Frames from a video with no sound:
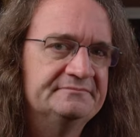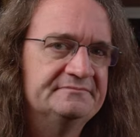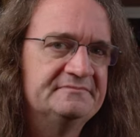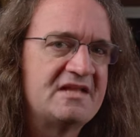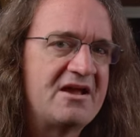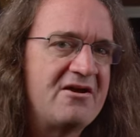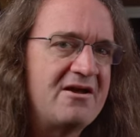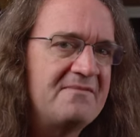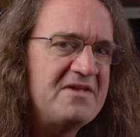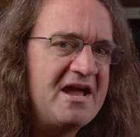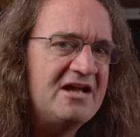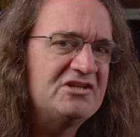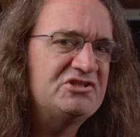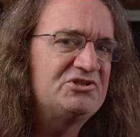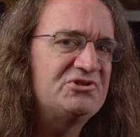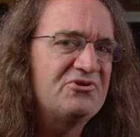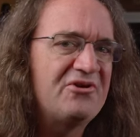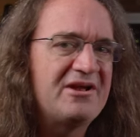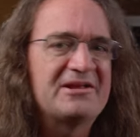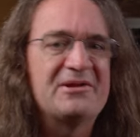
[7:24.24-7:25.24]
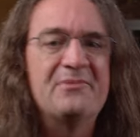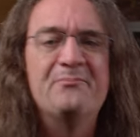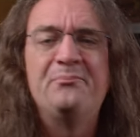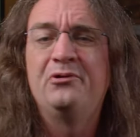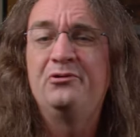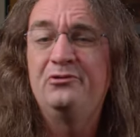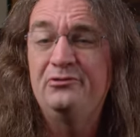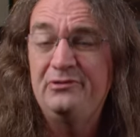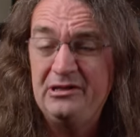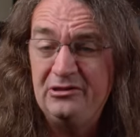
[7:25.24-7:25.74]
Now, I'm not sure I
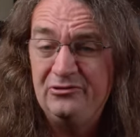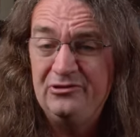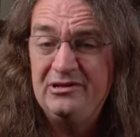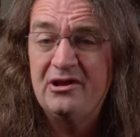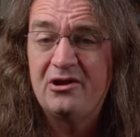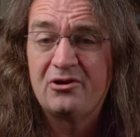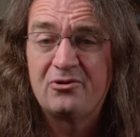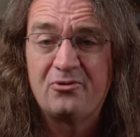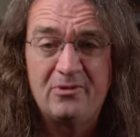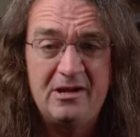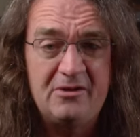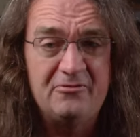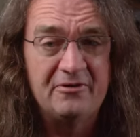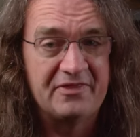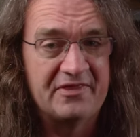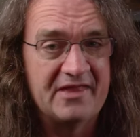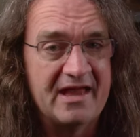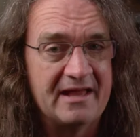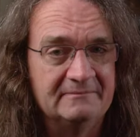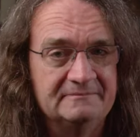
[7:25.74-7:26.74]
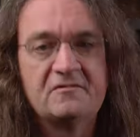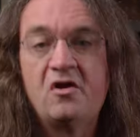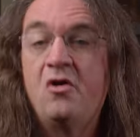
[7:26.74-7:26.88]
completely agree with that.